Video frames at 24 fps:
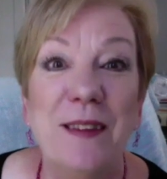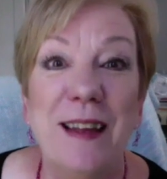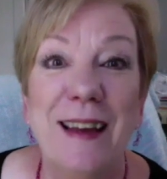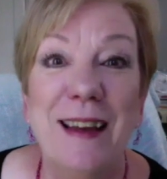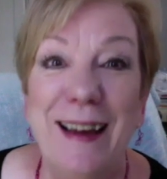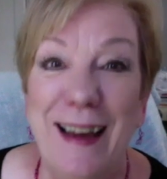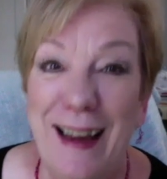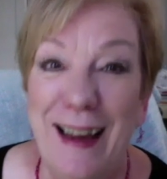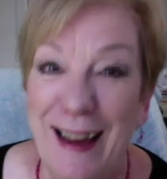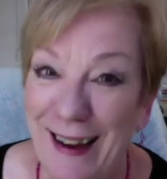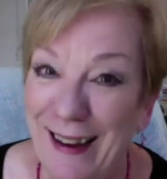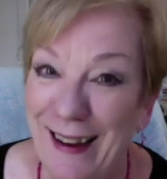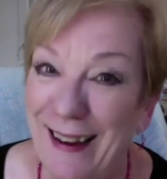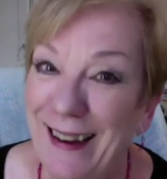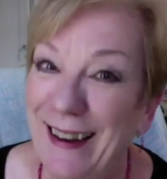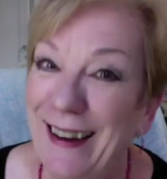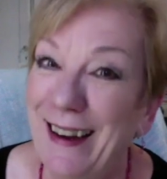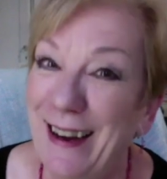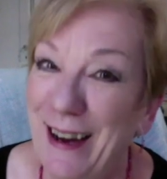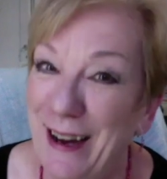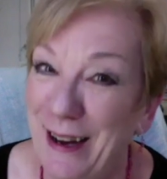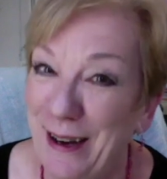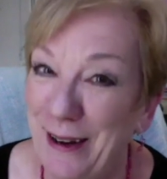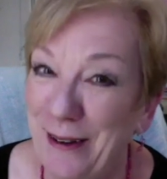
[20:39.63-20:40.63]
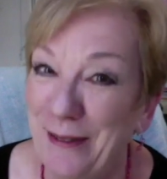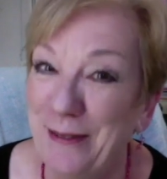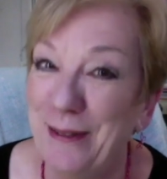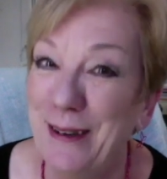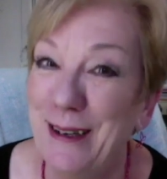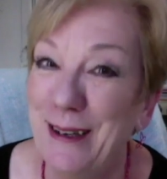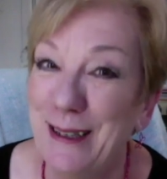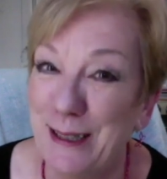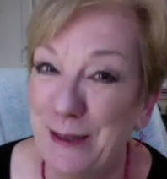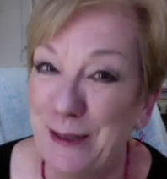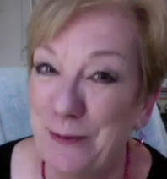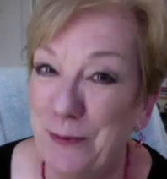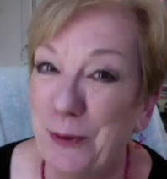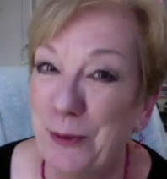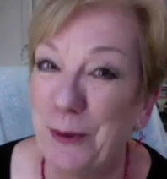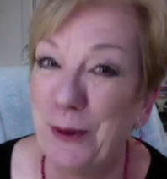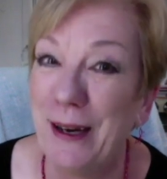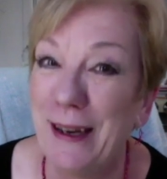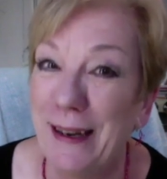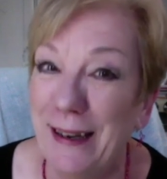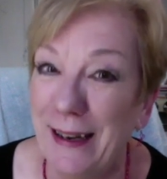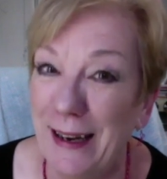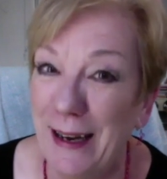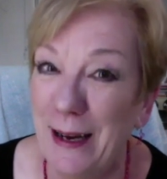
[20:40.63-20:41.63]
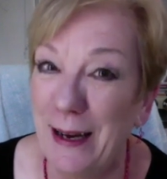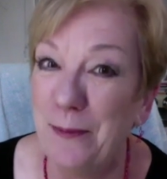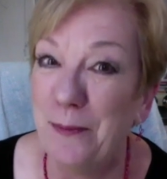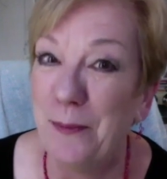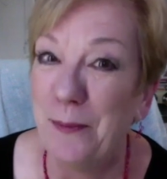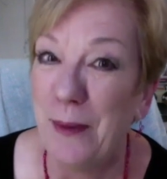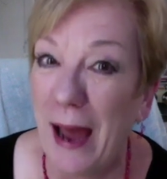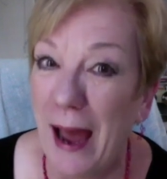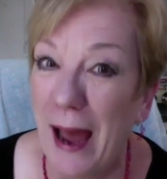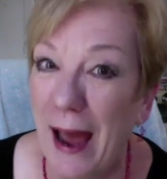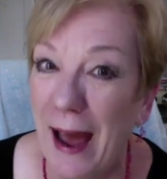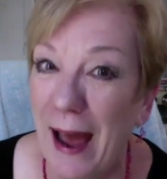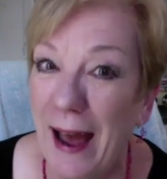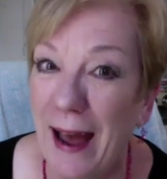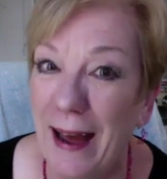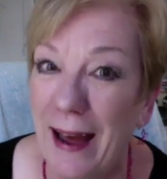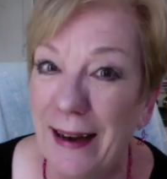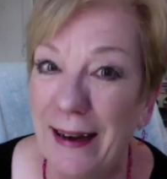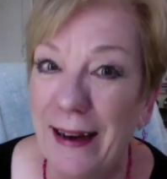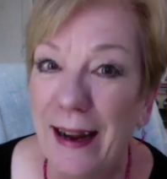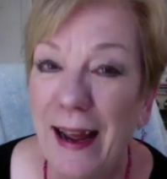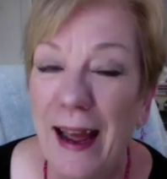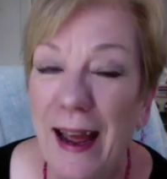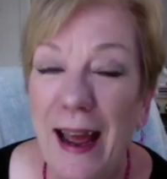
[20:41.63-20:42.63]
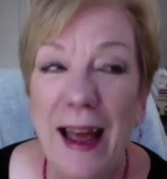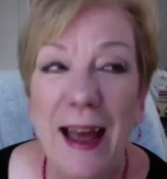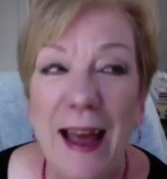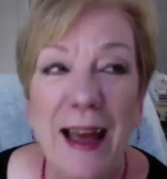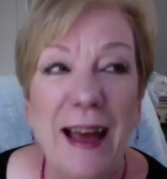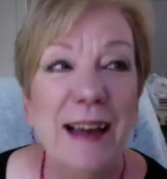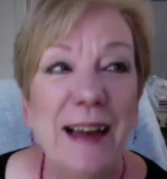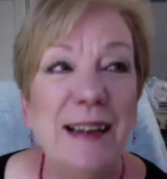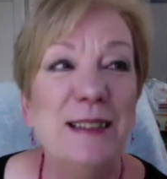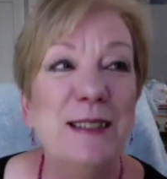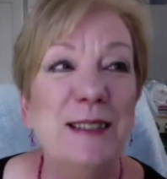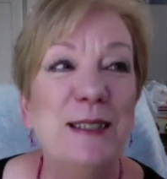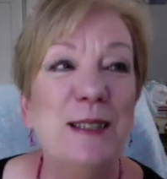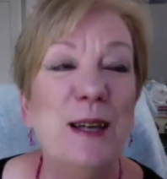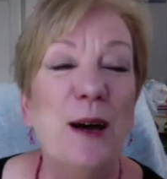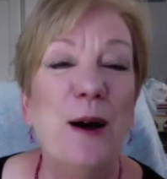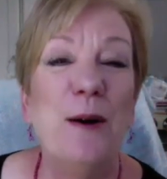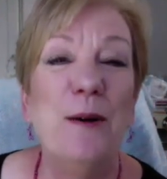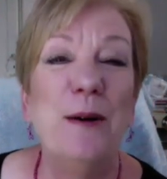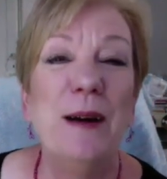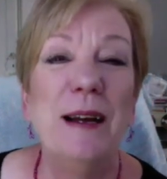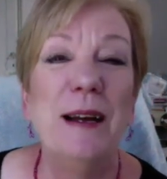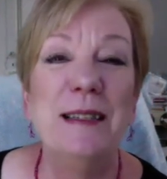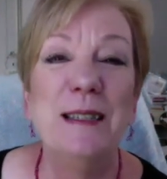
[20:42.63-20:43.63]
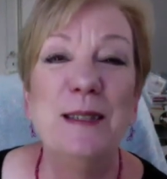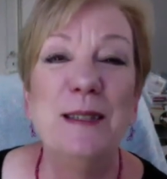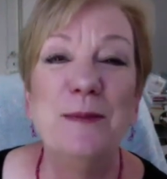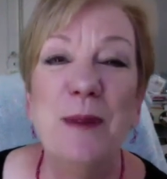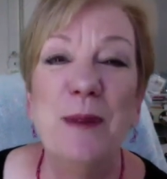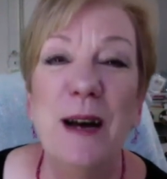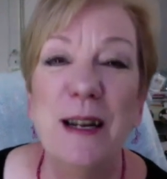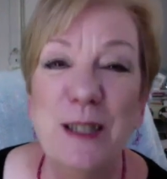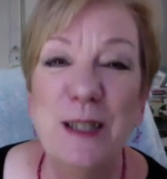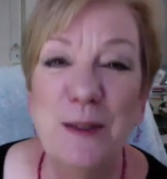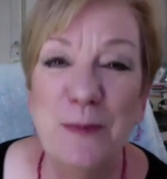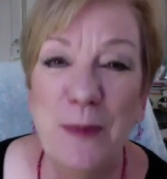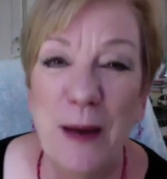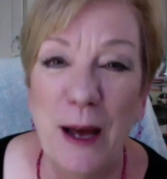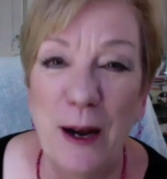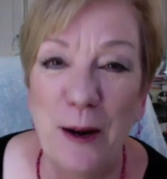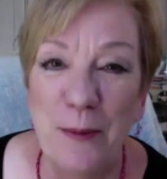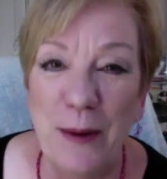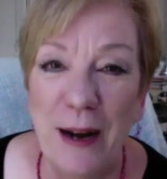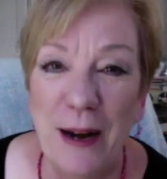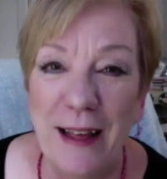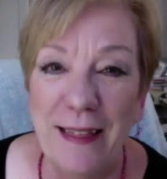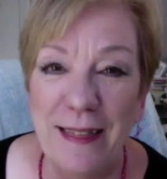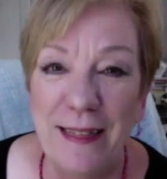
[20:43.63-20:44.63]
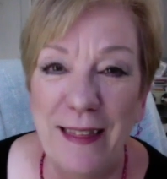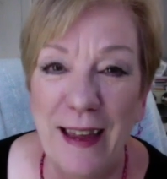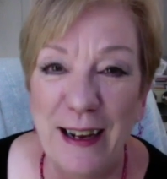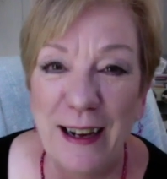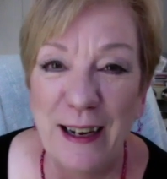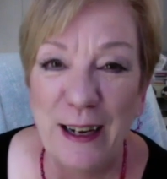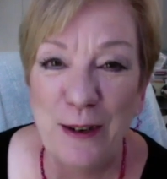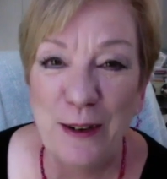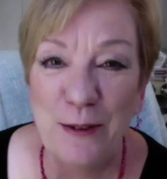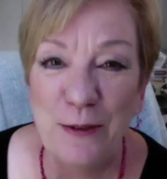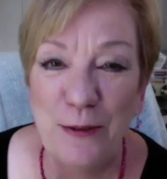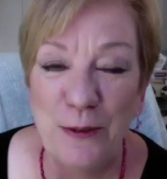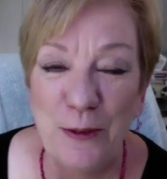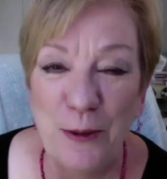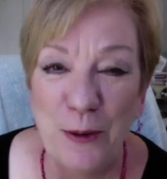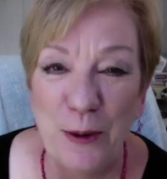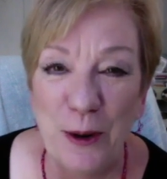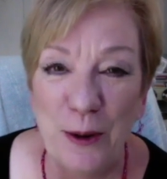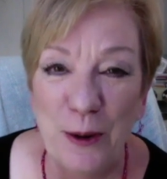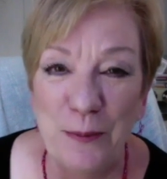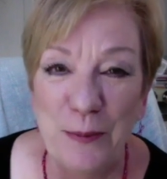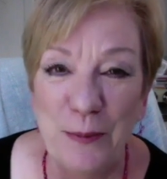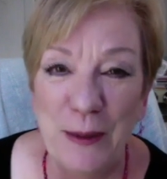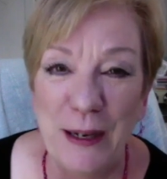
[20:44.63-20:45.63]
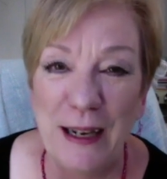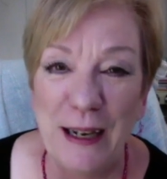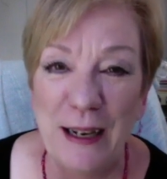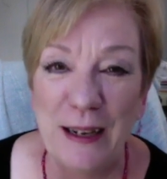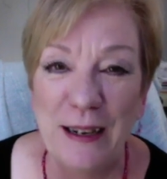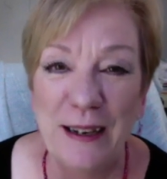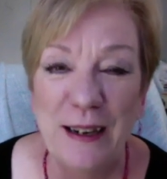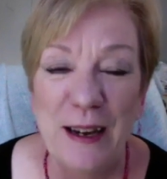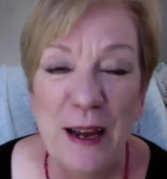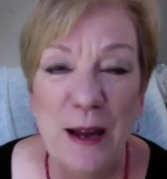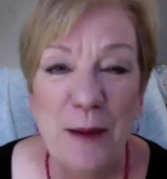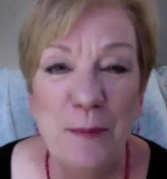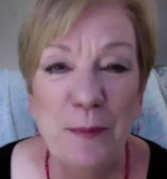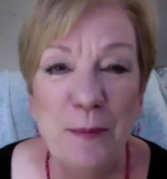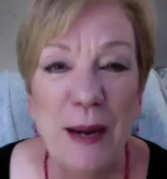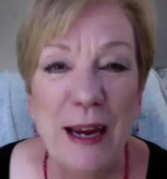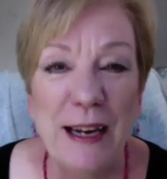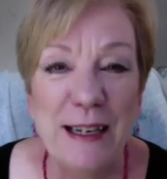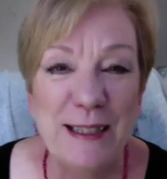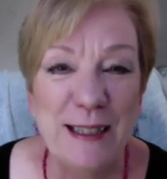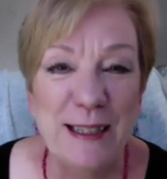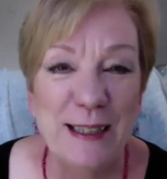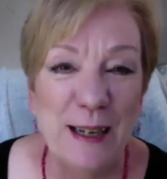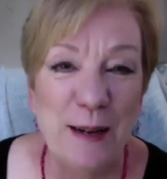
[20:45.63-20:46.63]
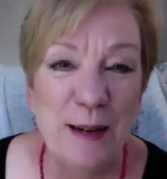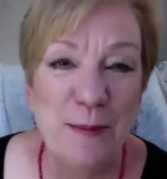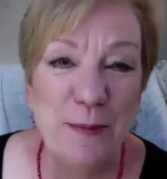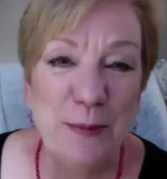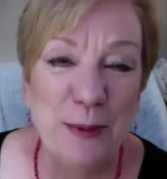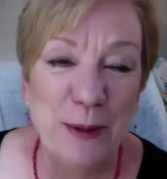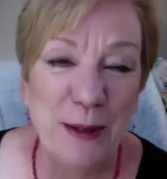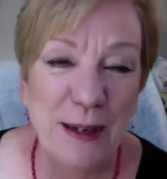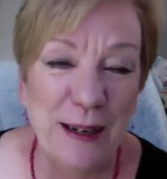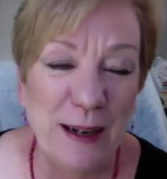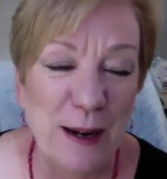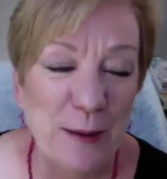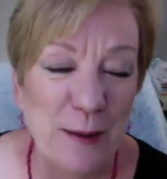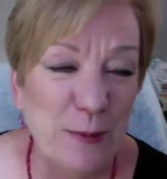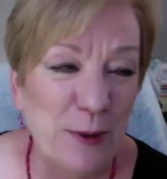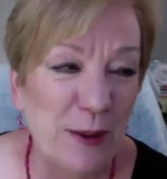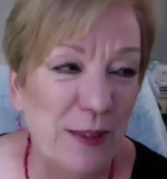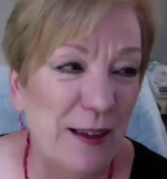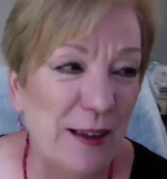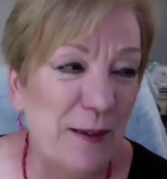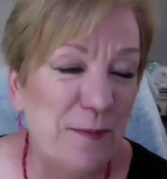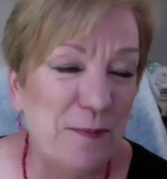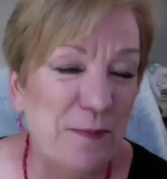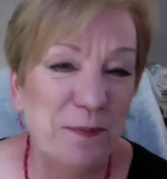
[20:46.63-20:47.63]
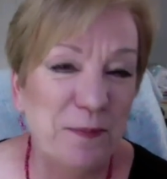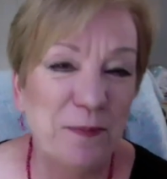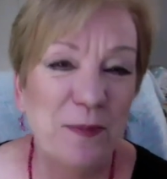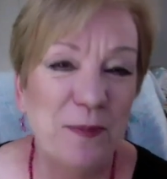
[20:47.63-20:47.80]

It was pretty bad. So it's much better, but I thank you for being patient and putting up with it.